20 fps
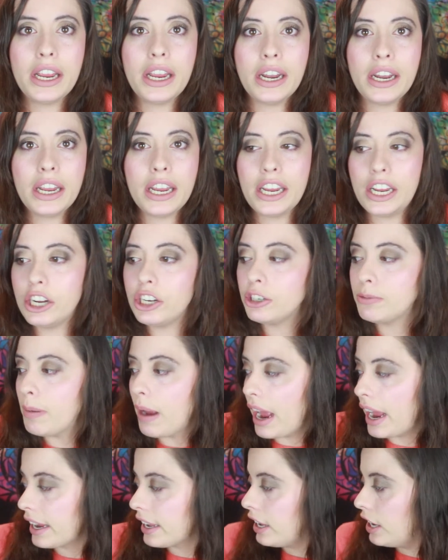In each
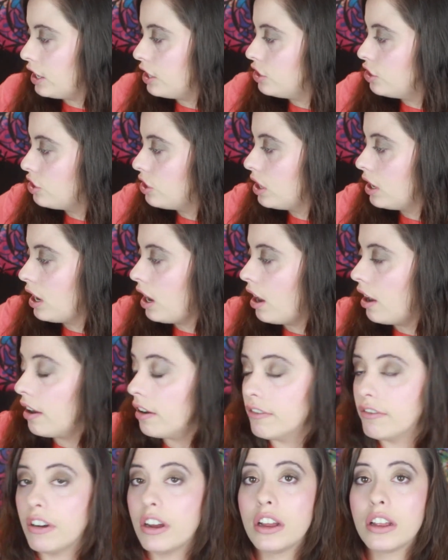package
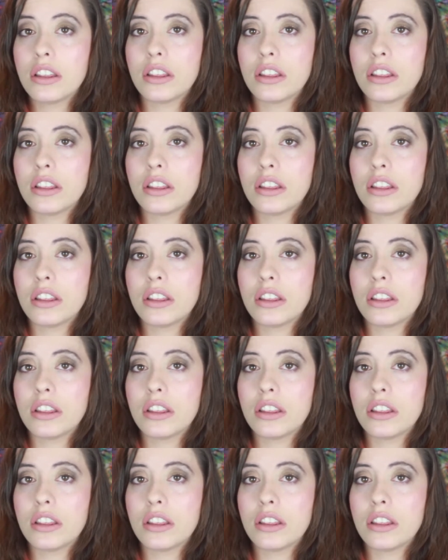of